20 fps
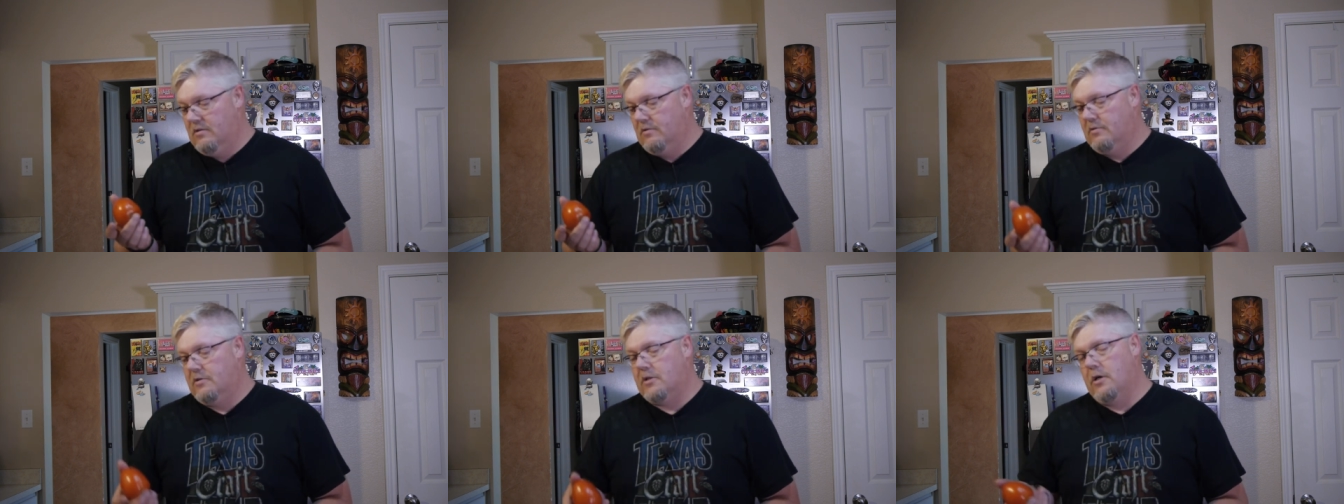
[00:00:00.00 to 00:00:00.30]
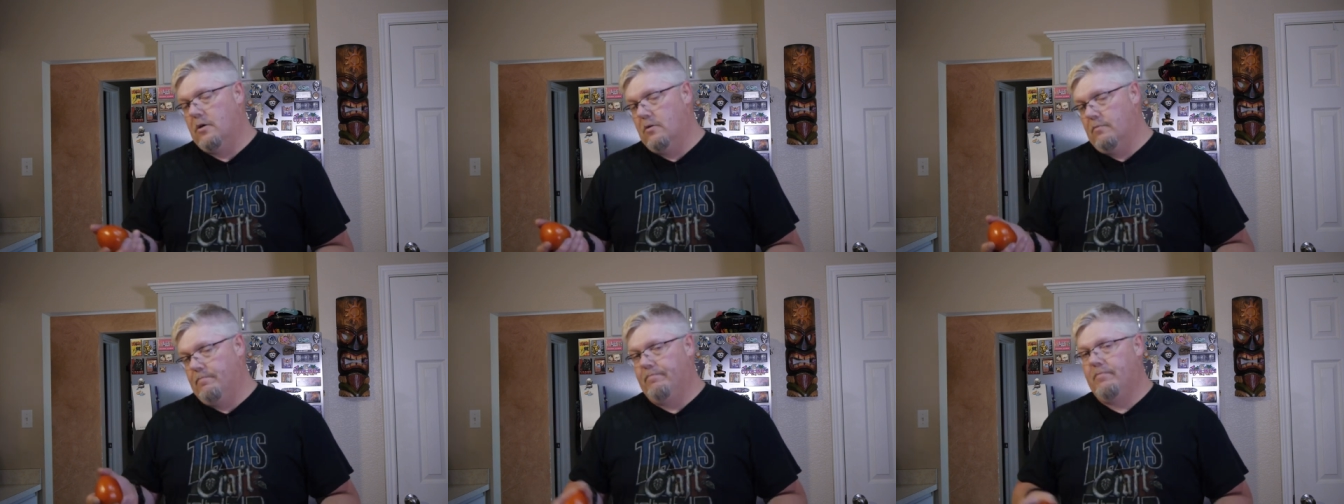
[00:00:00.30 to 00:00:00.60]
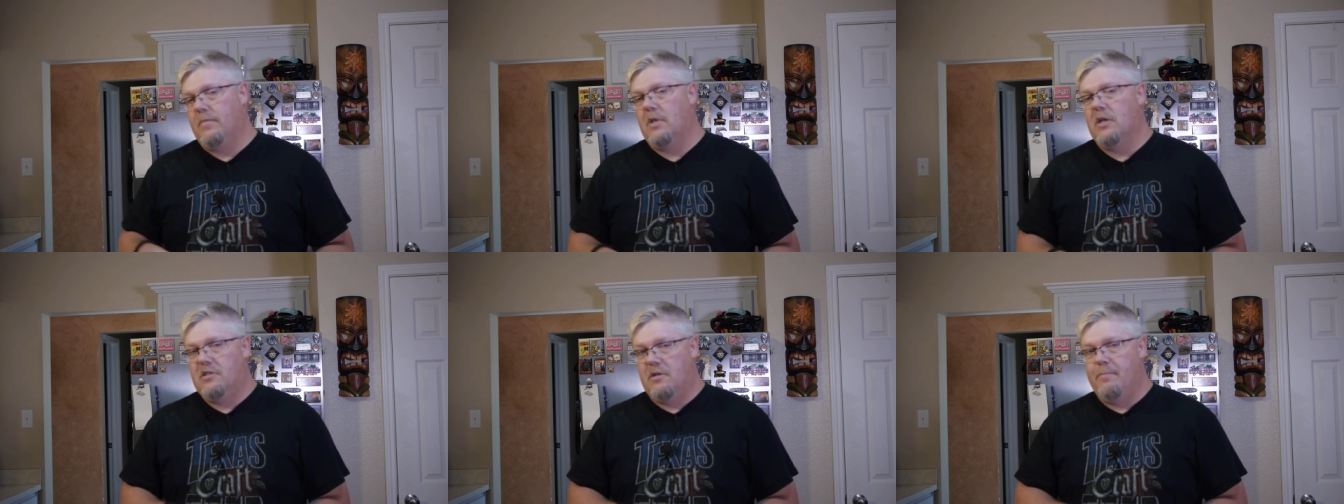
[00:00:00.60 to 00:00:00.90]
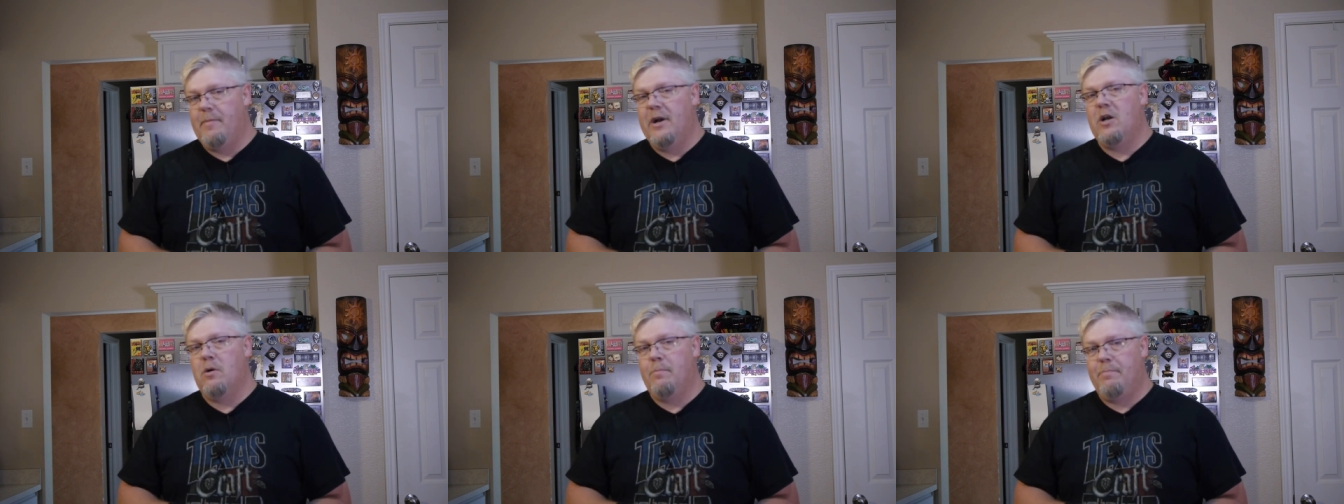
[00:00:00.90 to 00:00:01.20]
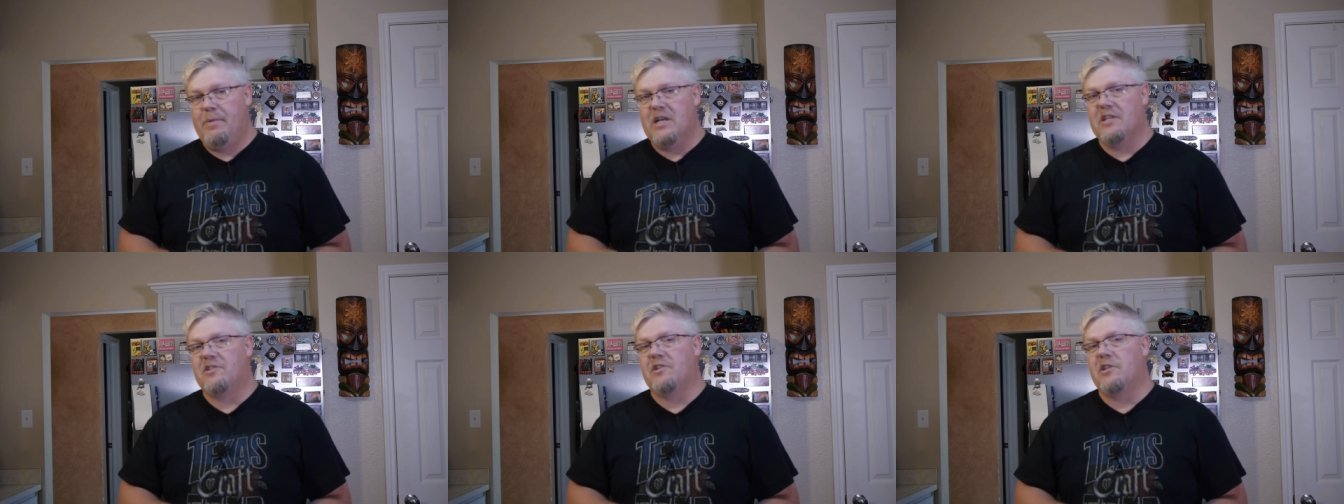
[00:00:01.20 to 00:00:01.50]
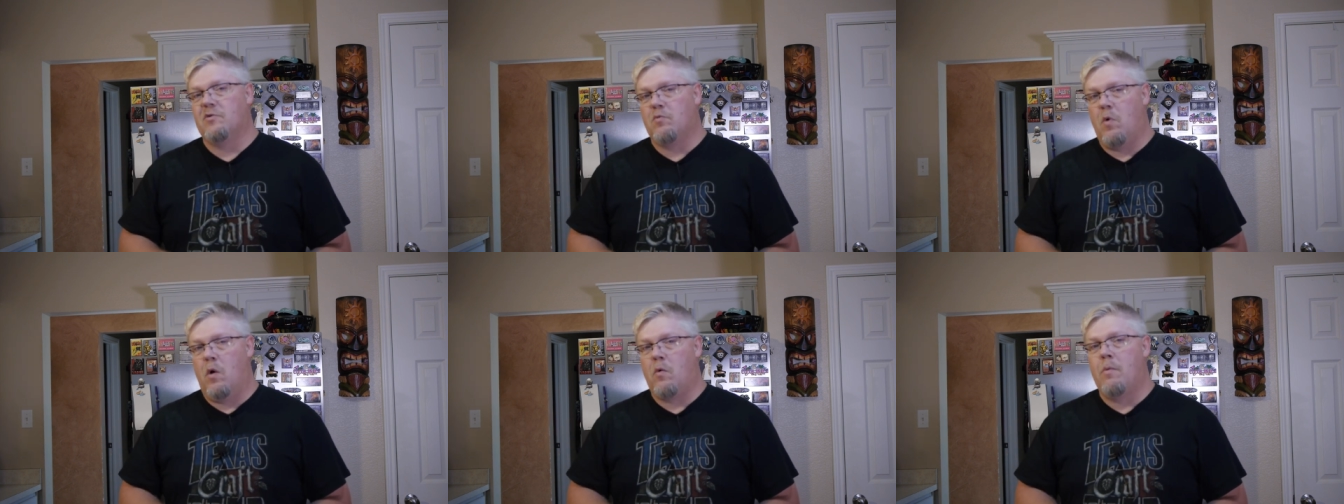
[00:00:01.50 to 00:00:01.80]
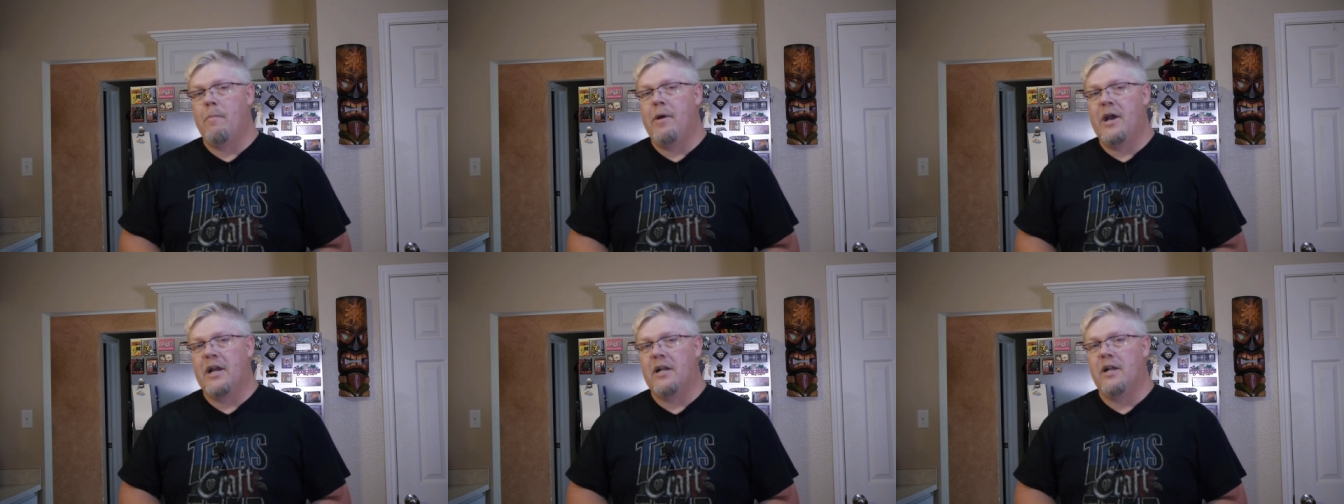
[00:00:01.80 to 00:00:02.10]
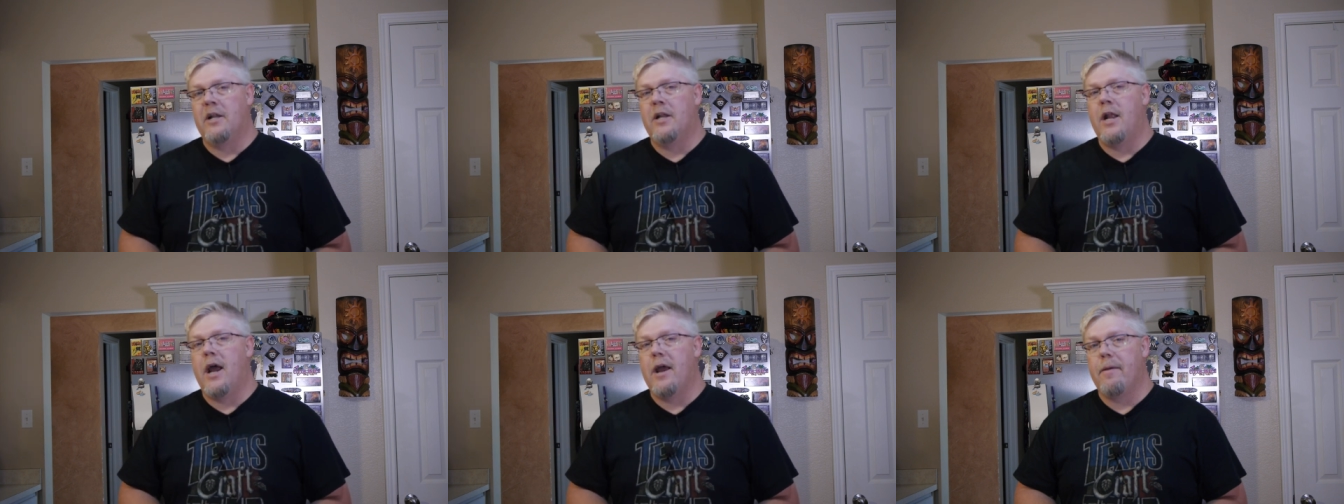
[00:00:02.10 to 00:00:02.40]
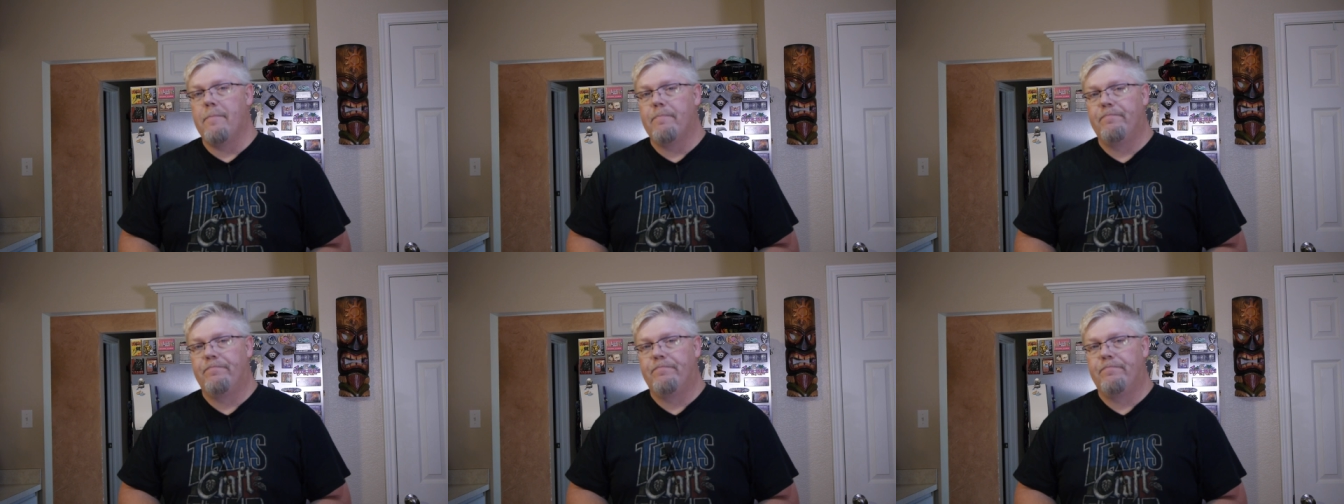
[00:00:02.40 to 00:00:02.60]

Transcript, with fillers: So tomato bisque is what we're making today.